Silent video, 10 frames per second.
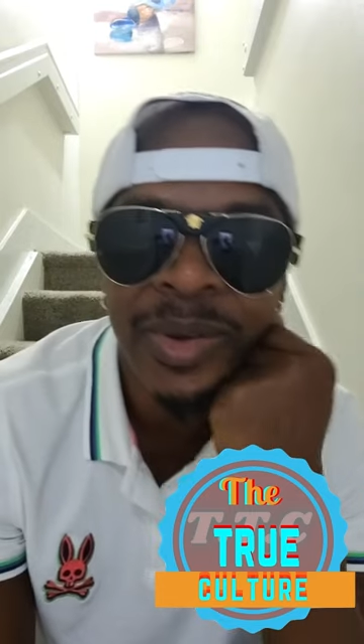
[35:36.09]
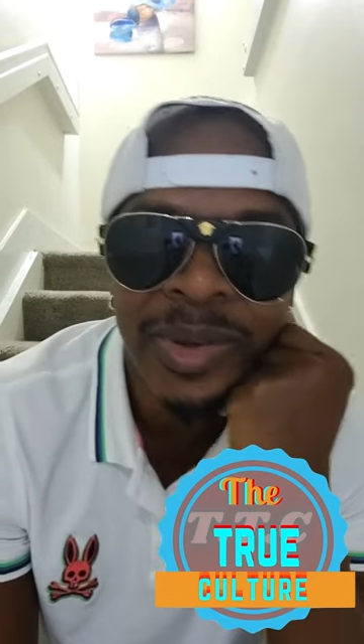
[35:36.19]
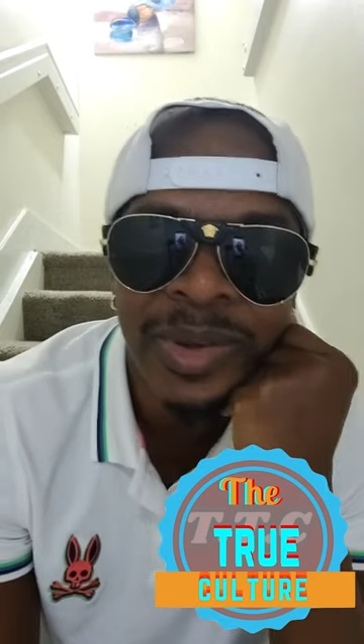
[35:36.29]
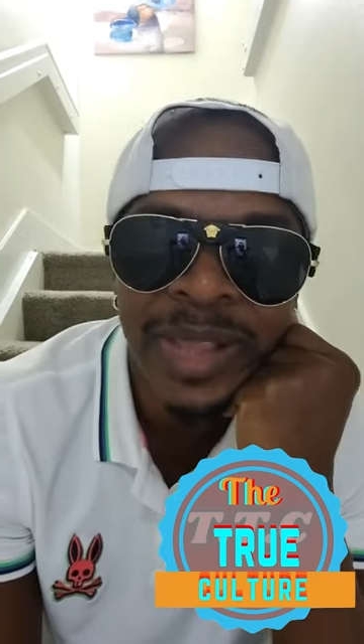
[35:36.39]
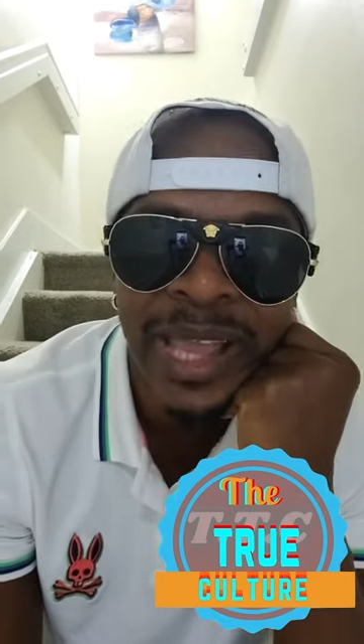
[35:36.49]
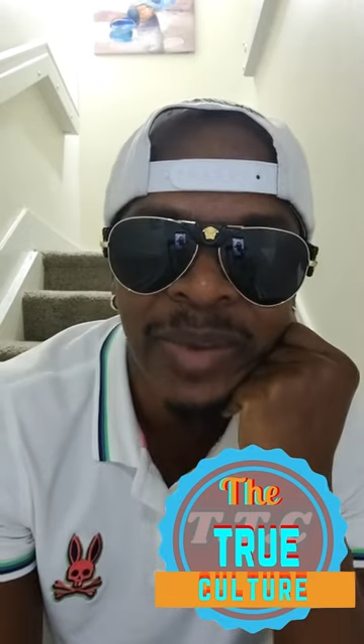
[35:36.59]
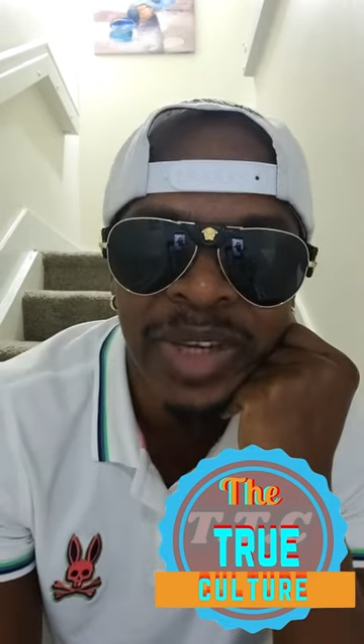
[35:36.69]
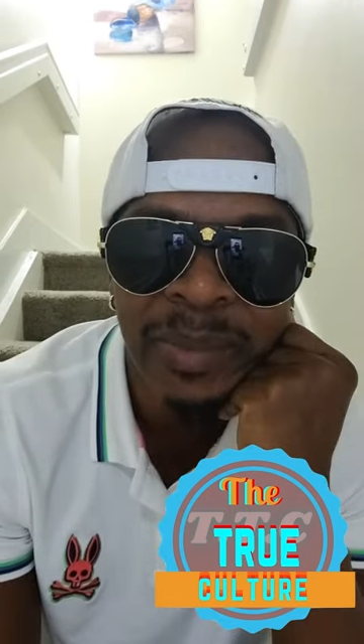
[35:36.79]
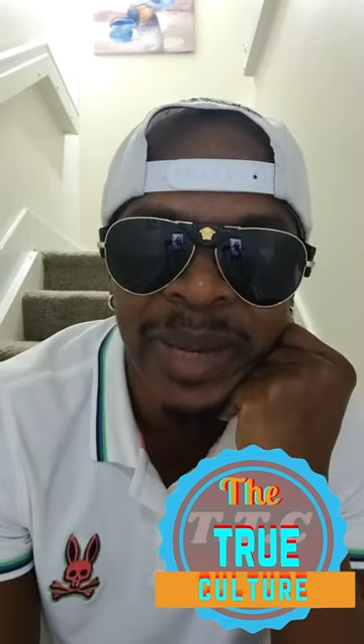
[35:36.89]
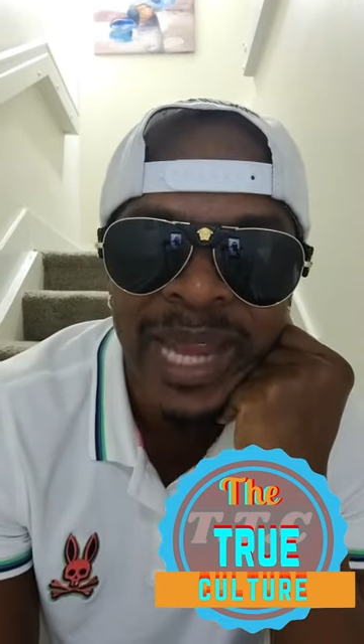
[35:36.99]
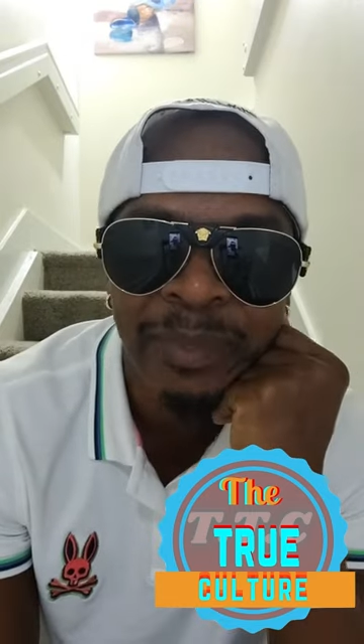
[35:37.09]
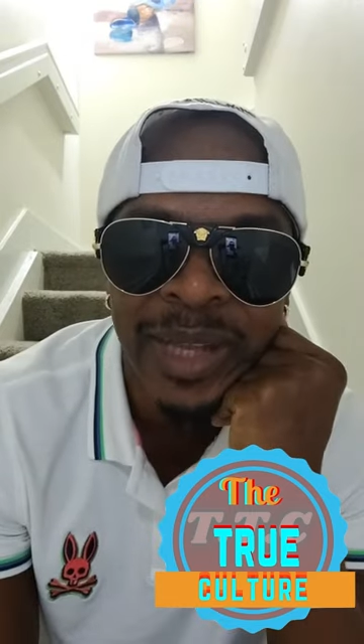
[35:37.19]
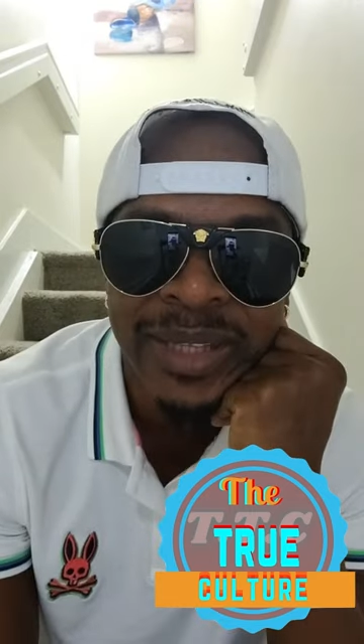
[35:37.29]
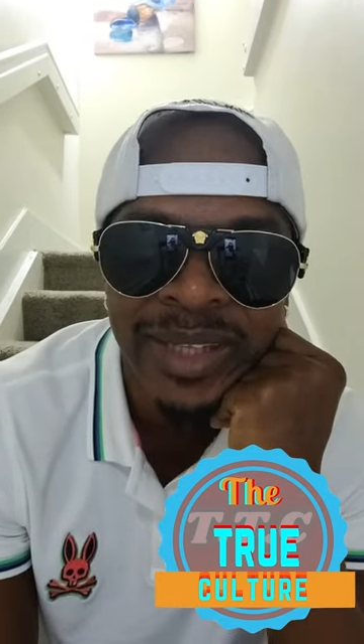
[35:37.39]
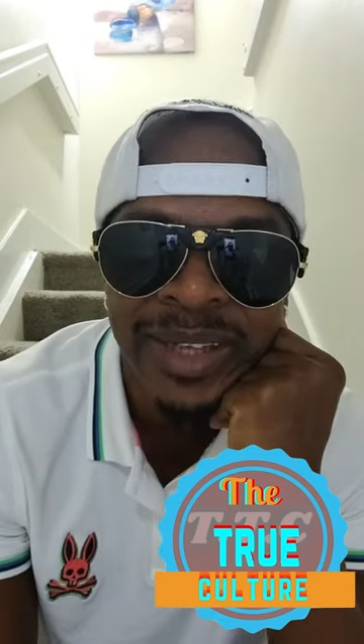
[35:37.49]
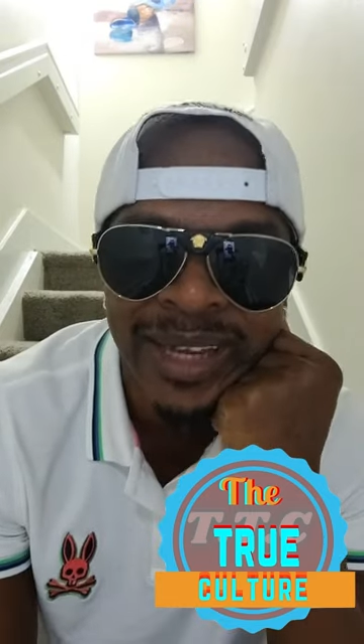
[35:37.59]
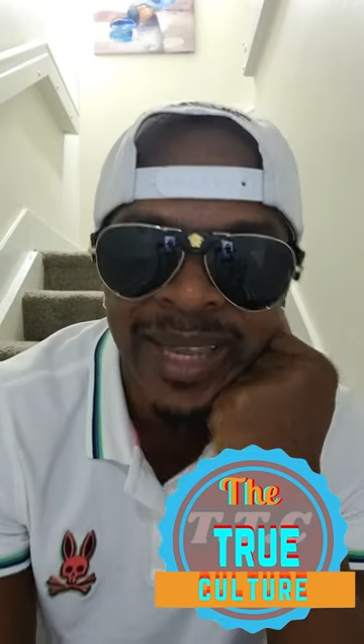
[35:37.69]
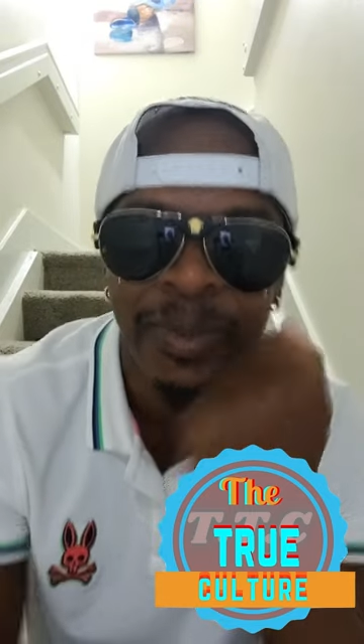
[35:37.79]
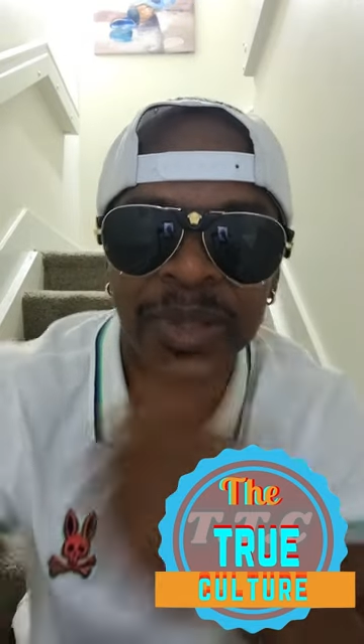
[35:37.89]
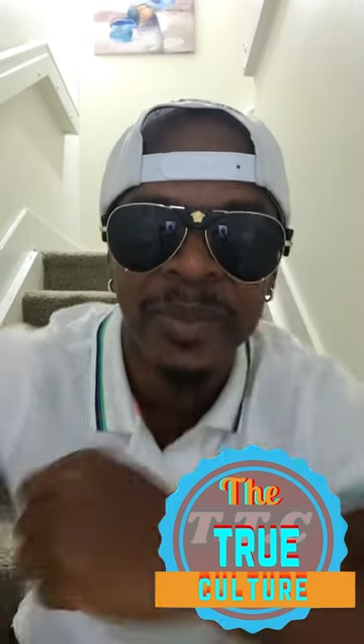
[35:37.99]
like when your mother platic here,
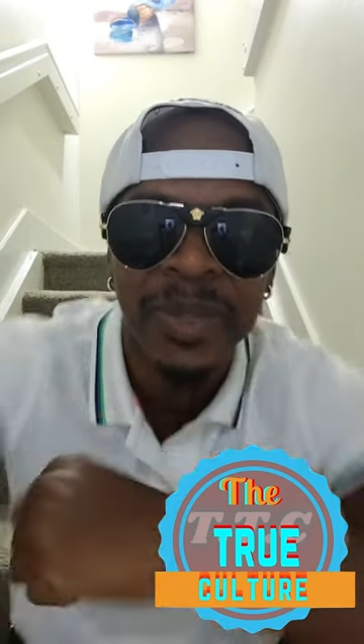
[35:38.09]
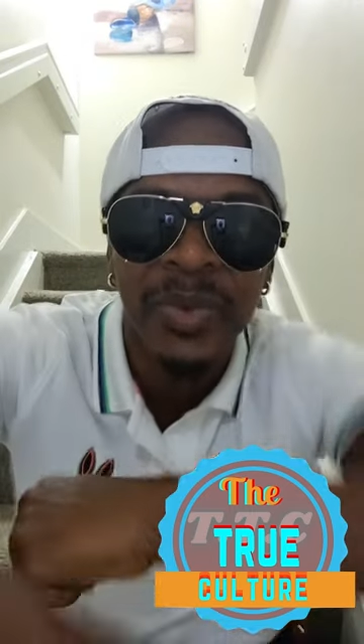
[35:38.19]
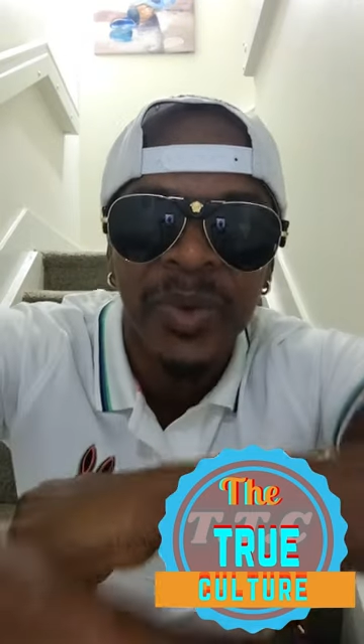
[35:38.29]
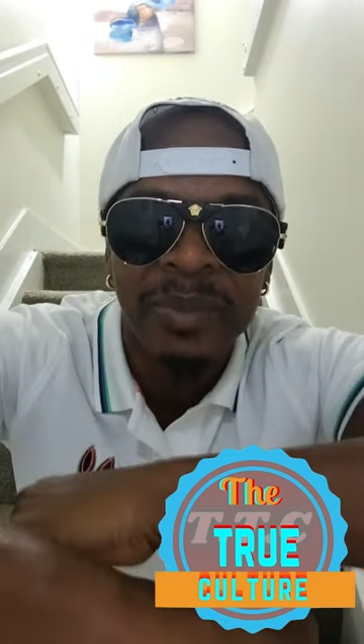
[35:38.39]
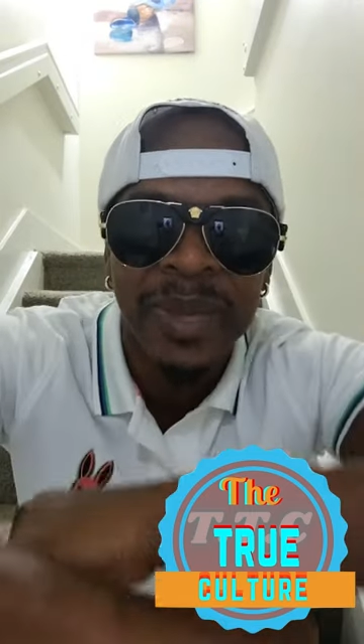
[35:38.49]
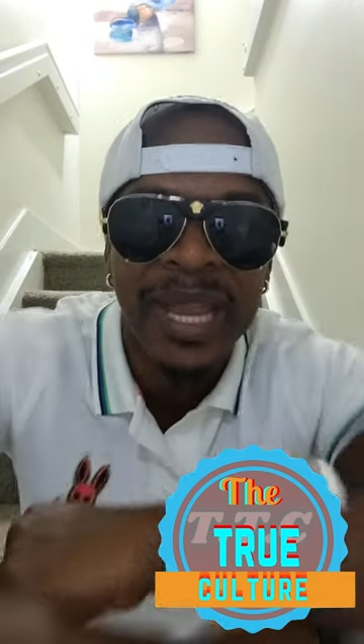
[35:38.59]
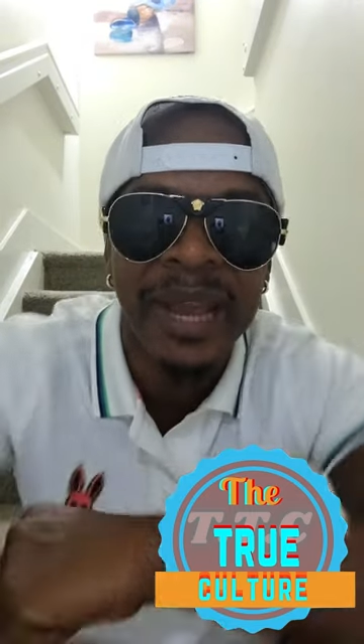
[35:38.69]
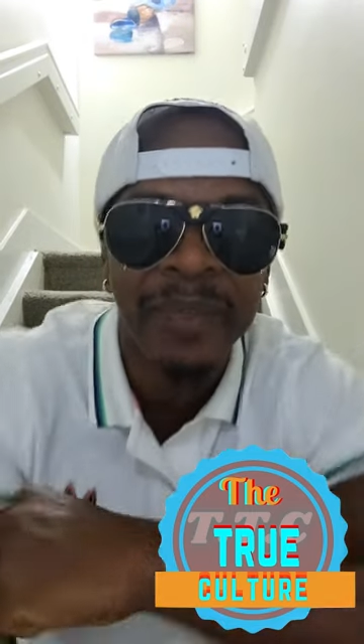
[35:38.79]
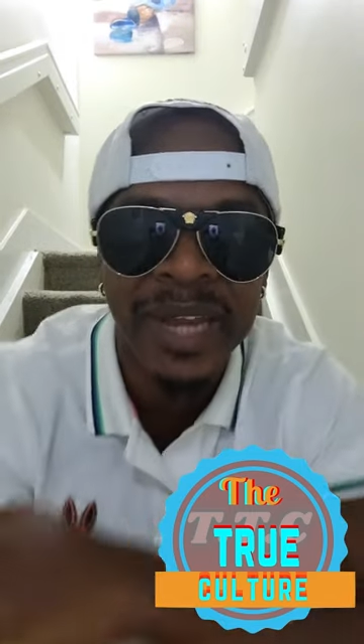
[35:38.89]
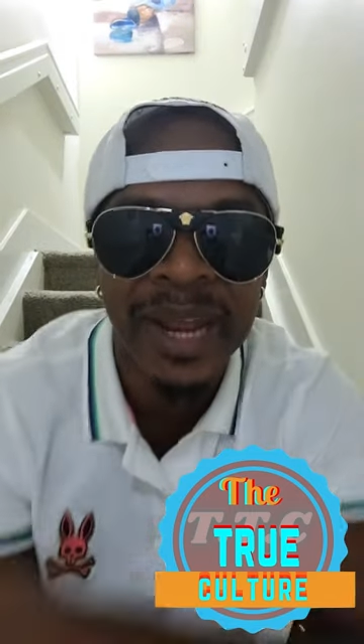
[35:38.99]
you put up your two and pan